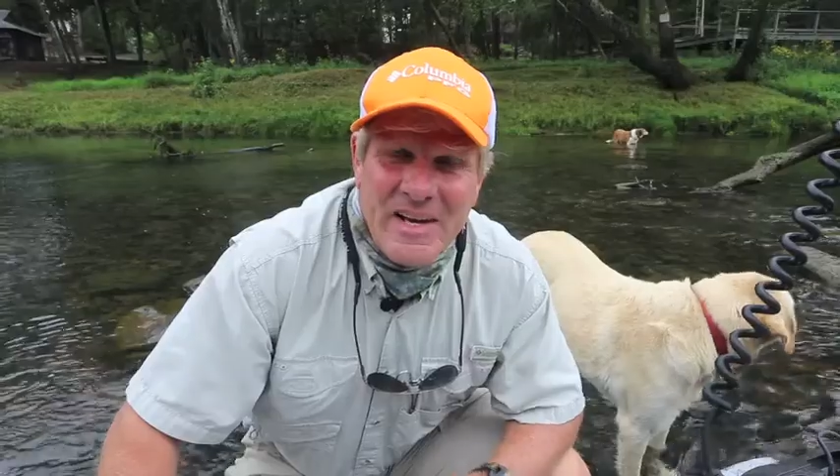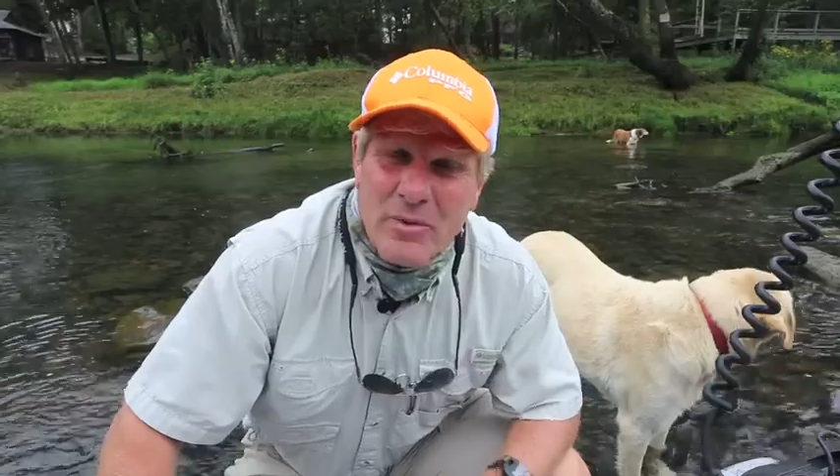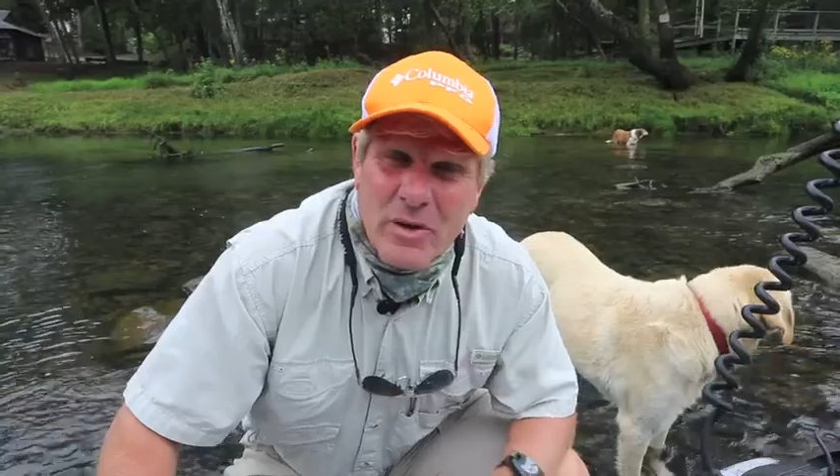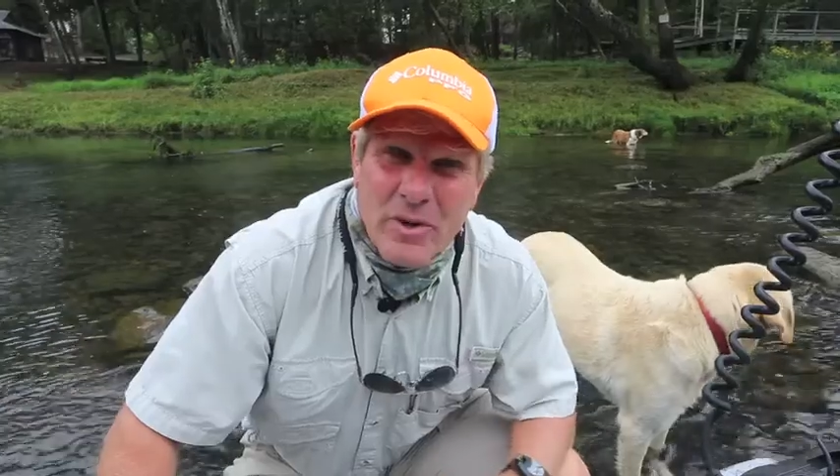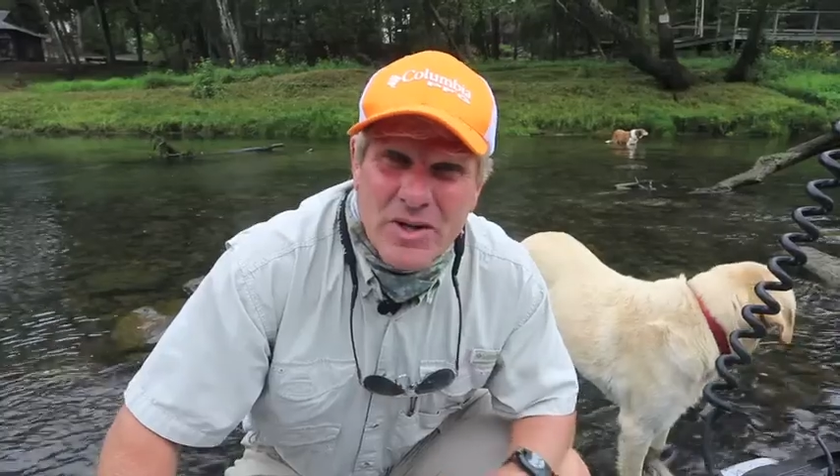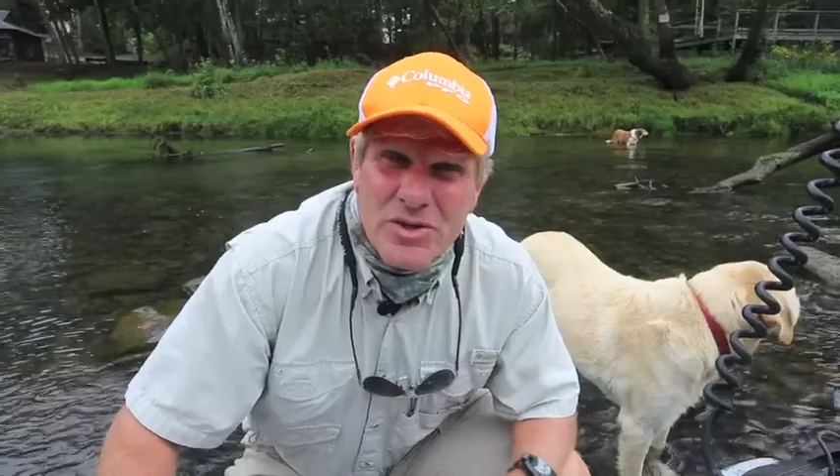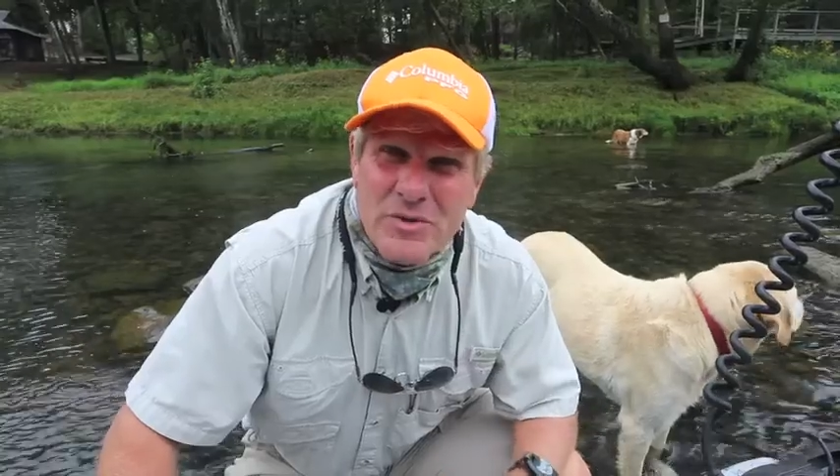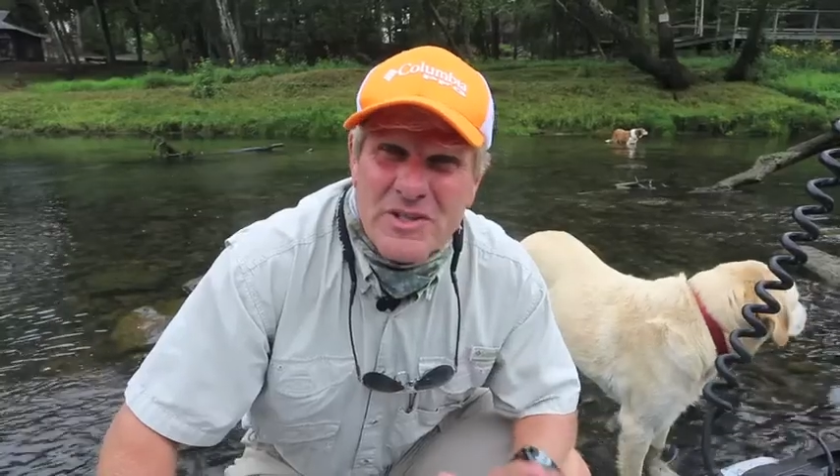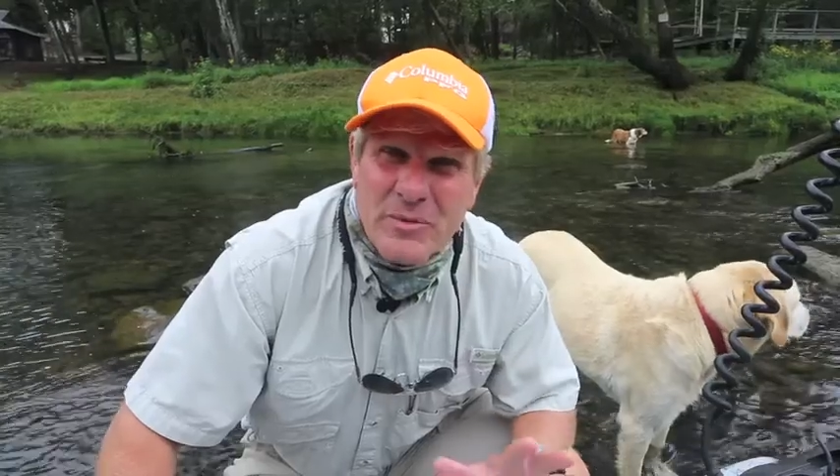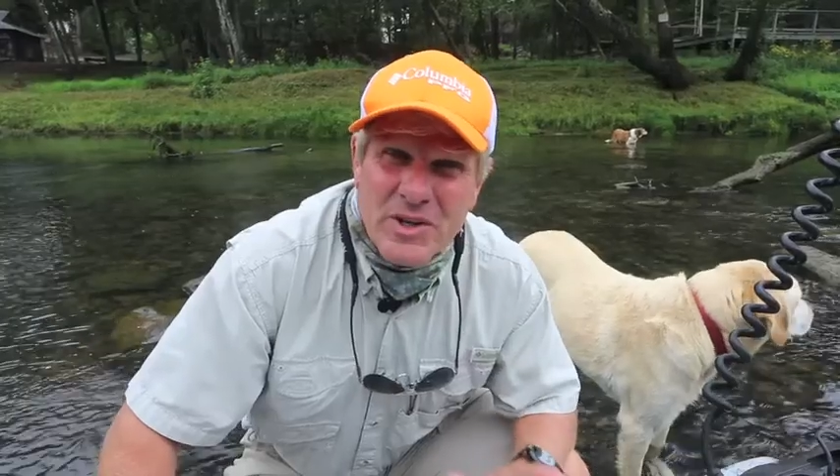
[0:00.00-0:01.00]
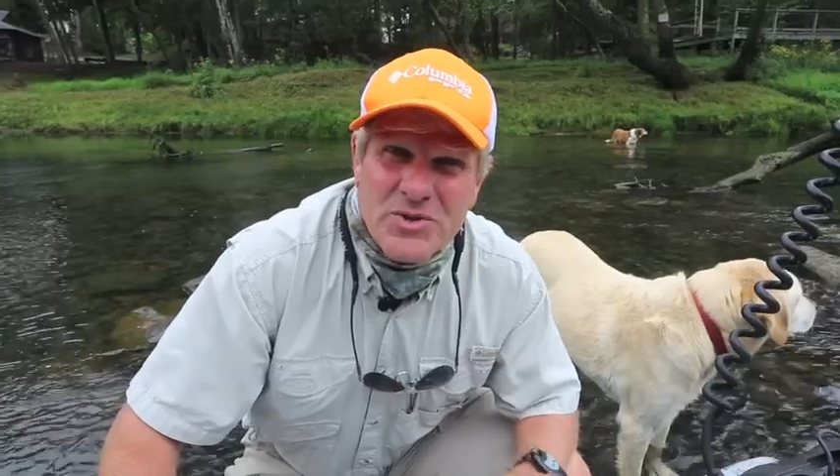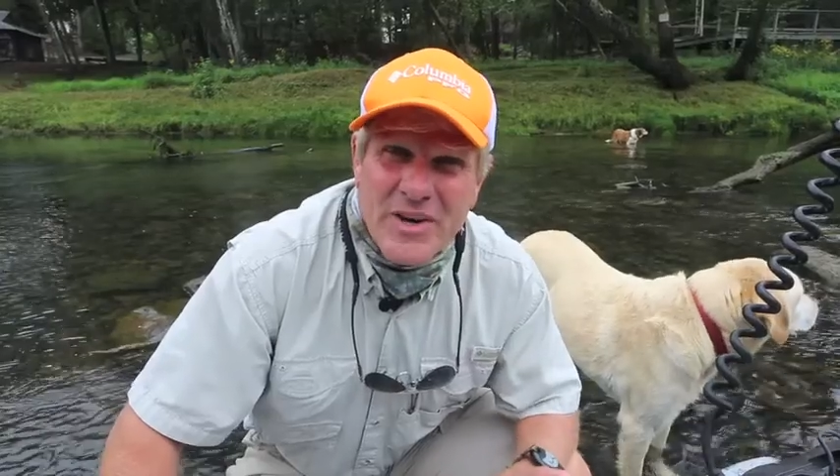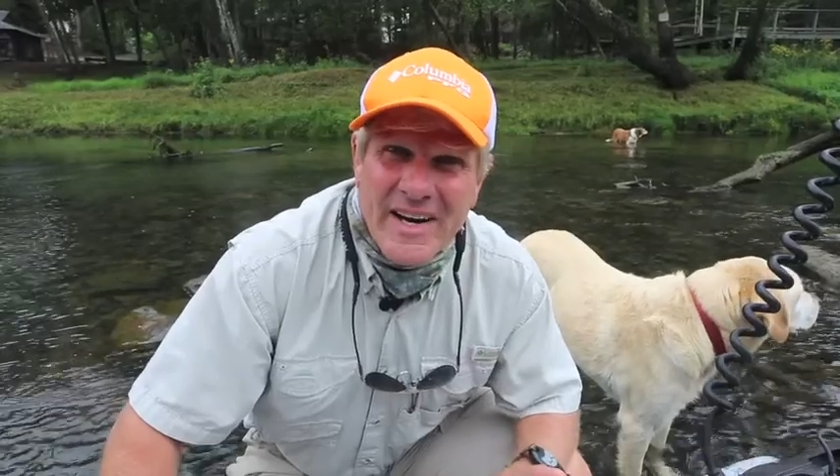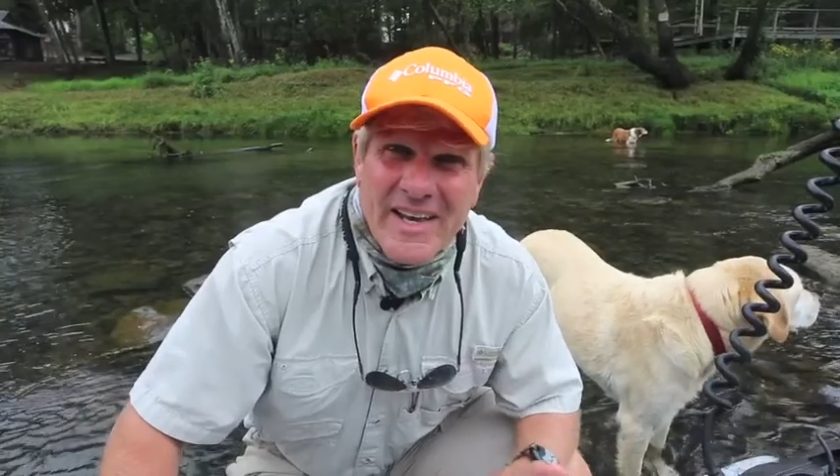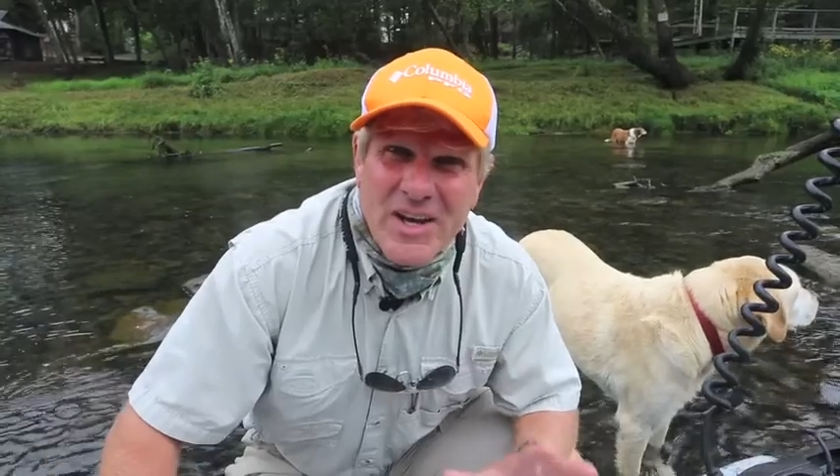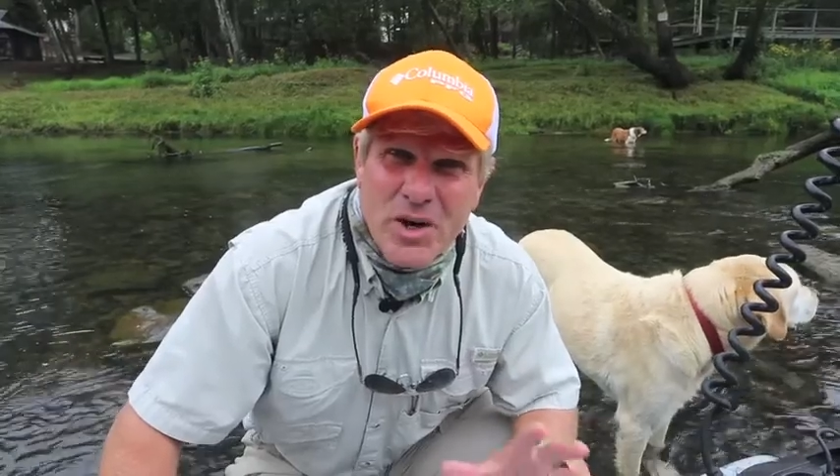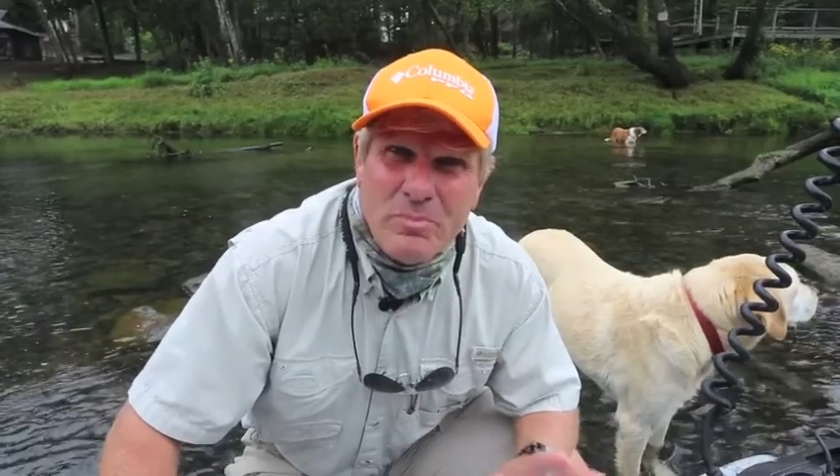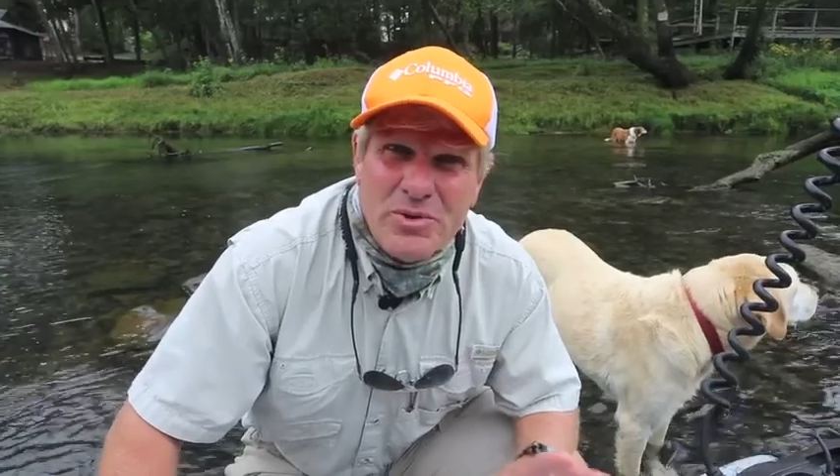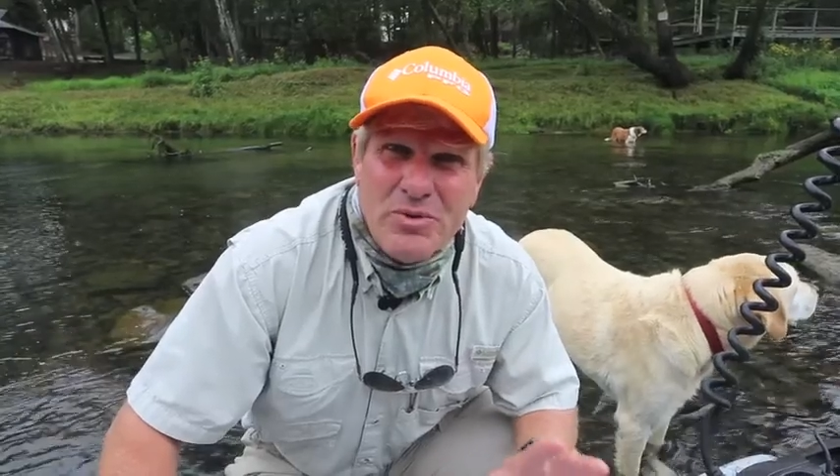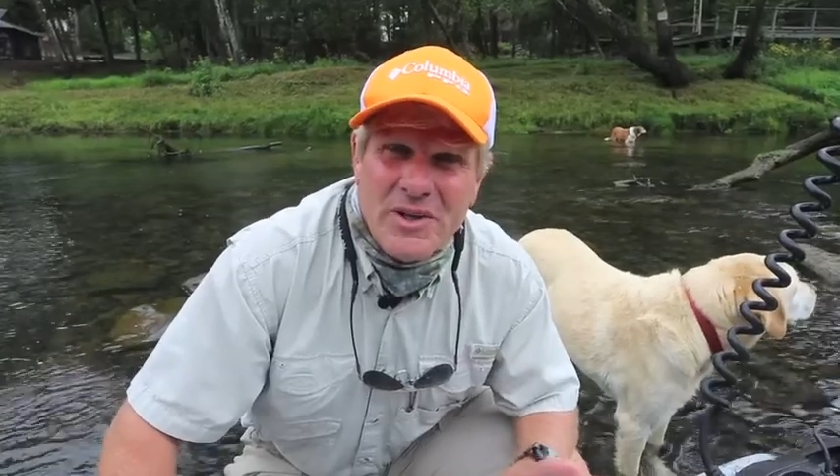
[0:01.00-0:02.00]
And what I want to do is I want to try to
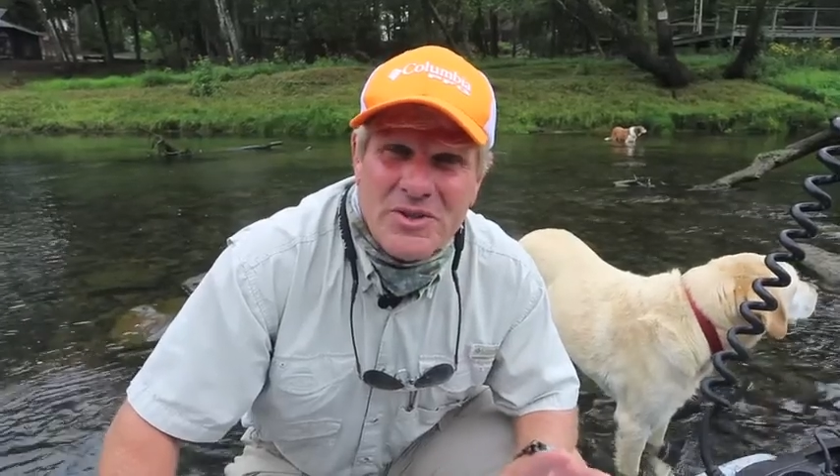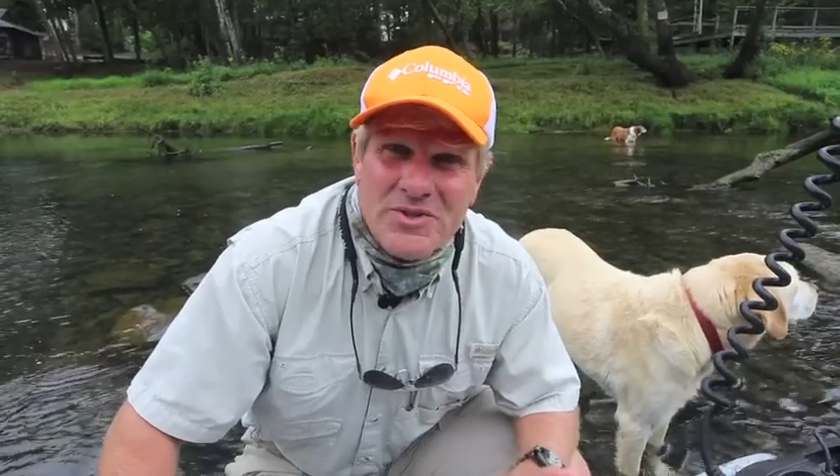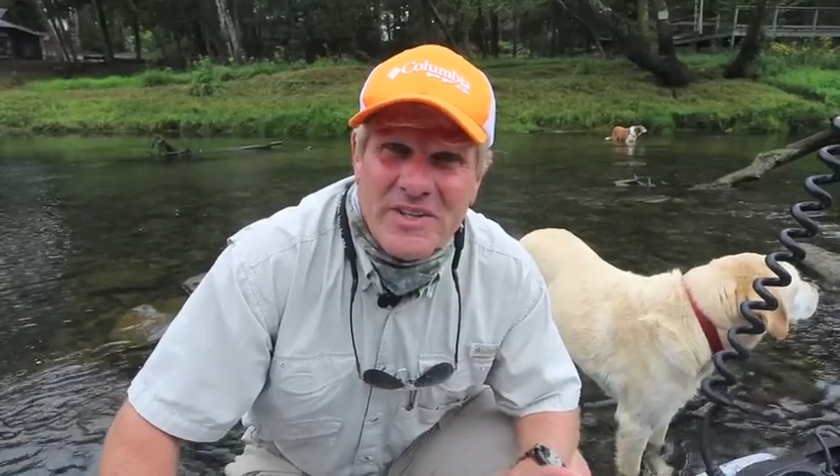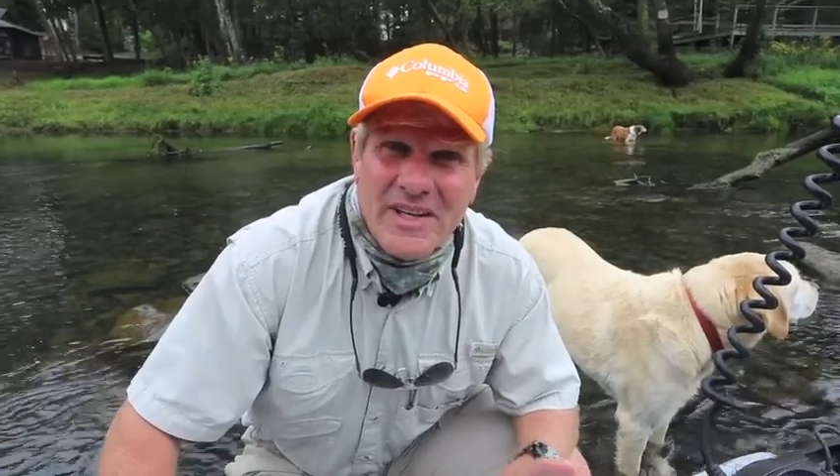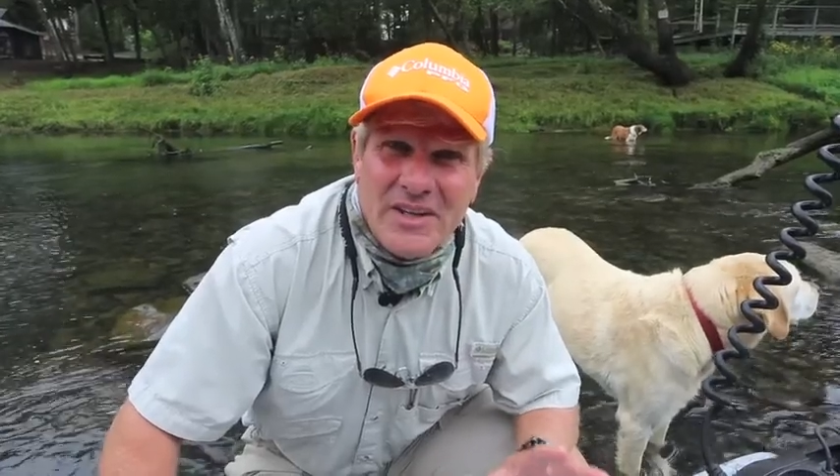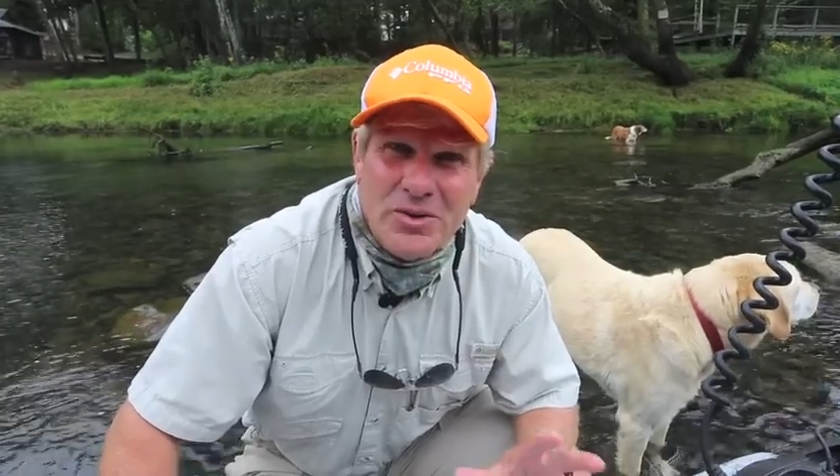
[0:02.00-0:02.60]
help you understand